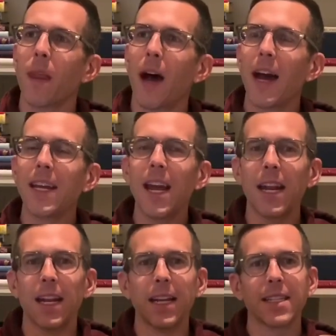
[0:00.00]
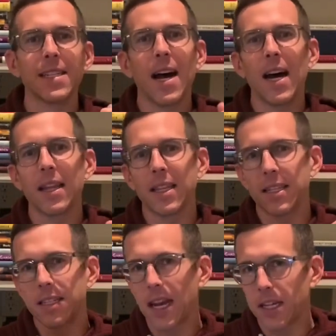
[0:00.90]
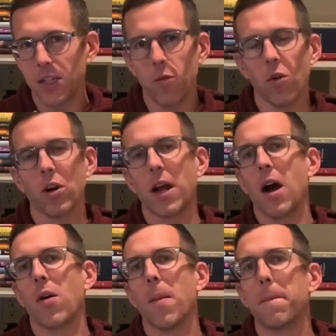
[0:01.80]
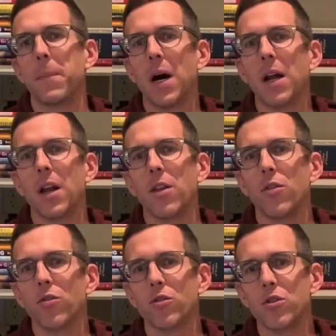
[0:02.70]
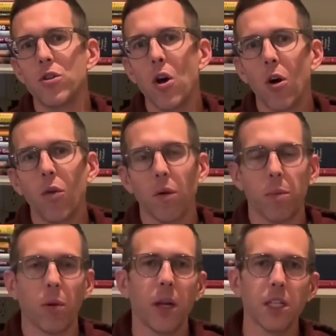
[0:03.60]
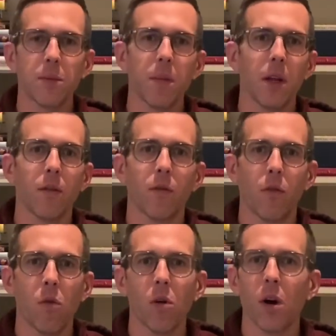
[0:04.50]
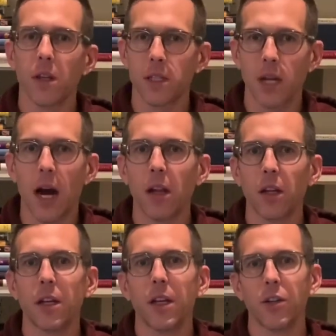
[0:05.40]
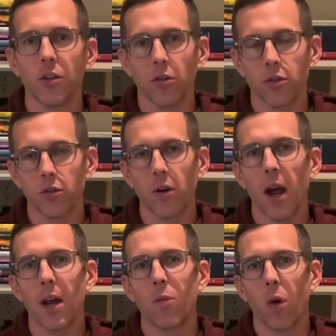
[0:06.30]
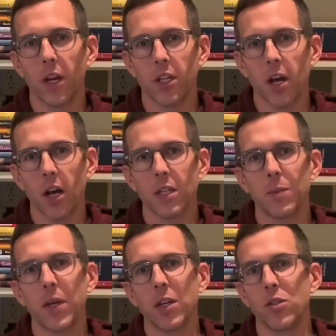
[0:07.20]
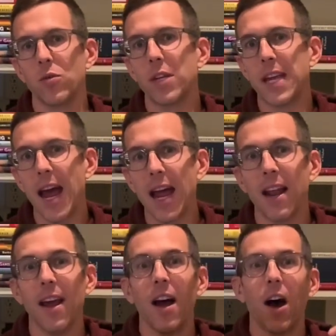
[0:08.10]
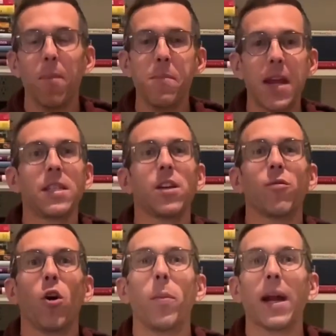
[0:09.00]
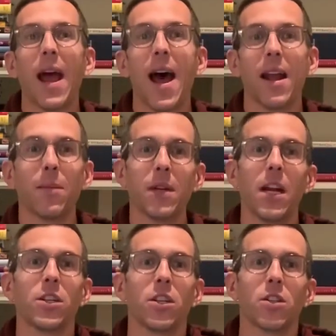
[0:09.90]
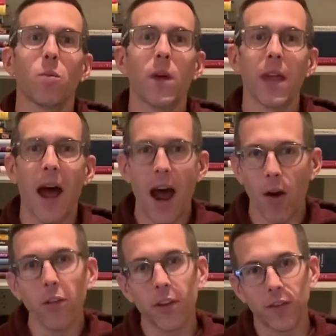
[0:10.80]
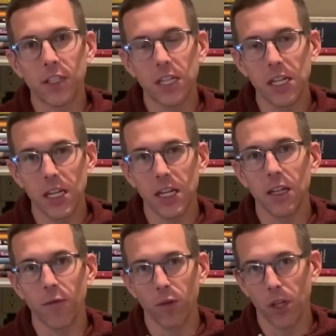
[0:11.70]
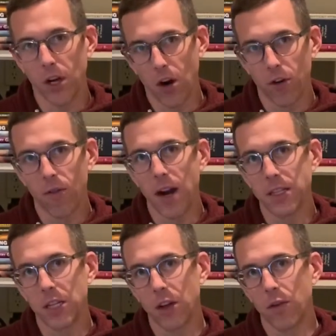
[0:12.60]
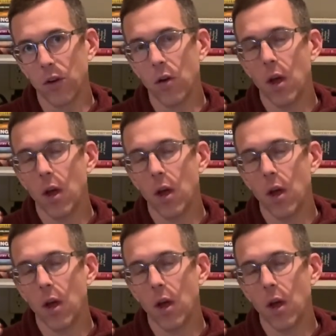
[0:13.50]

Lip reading: I get it, it's not the sexy workout, but there's no replacement for a solid endurance ride, what it does, because you get amazing aerobic adaptations without the fatigue that really hard rides give you.